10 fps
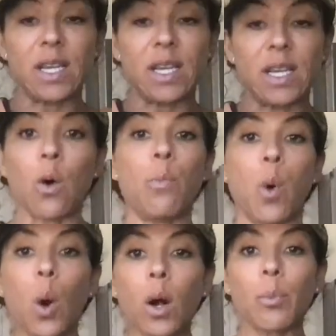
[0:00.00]
So
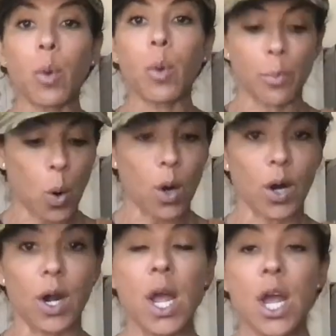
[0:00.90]

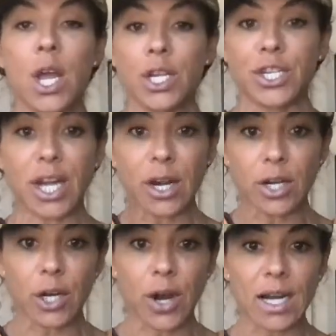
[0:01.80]
pour, share
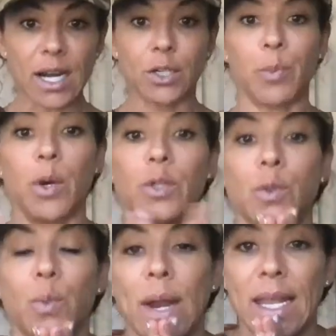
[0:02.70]
your gratitude post
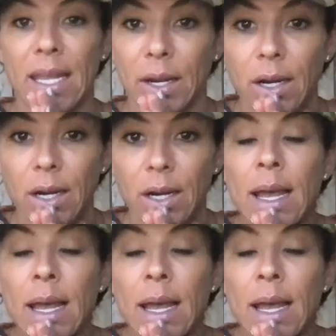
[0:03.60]
right here.